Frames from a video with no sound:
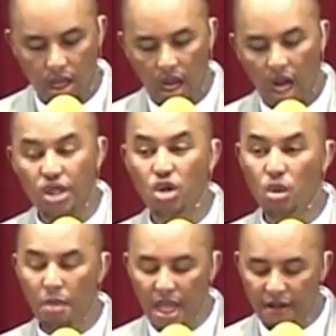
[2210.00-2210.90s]
Are
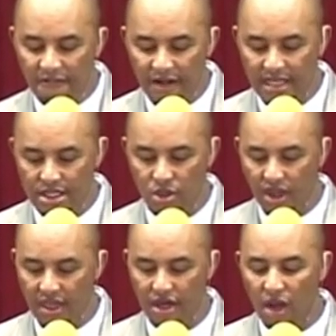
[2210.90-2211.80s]
you being faced
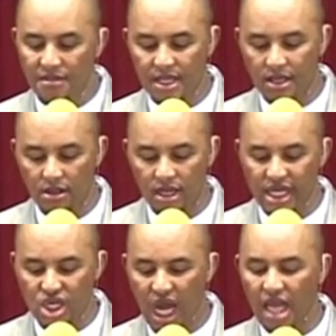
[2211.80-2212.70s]
with an obstacle, a
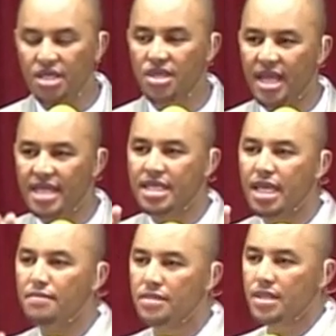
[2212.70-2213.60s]
challenge that
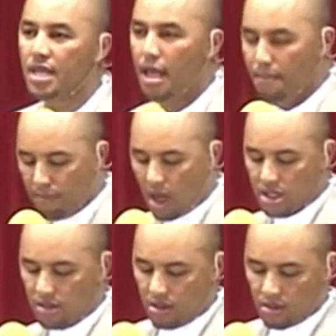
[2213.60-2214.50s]
seems
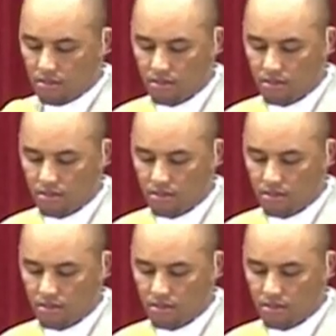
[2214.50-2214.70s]
impossible?